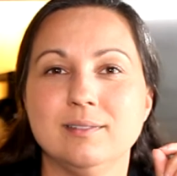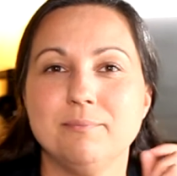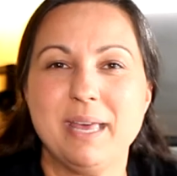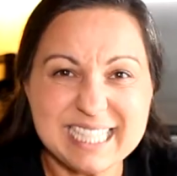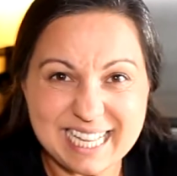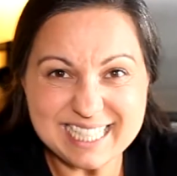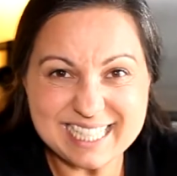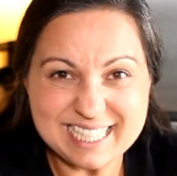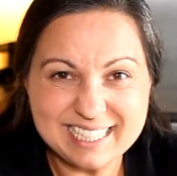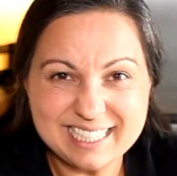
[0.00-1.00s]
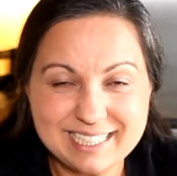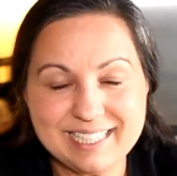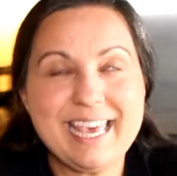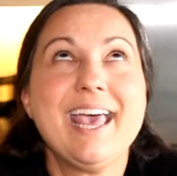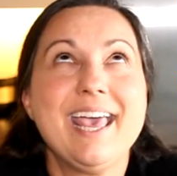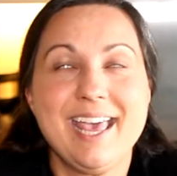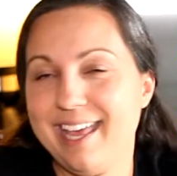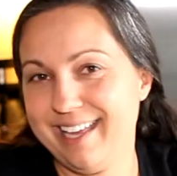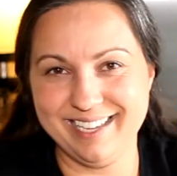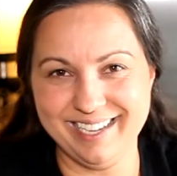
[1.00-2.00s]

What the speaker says: Make sense? Yay!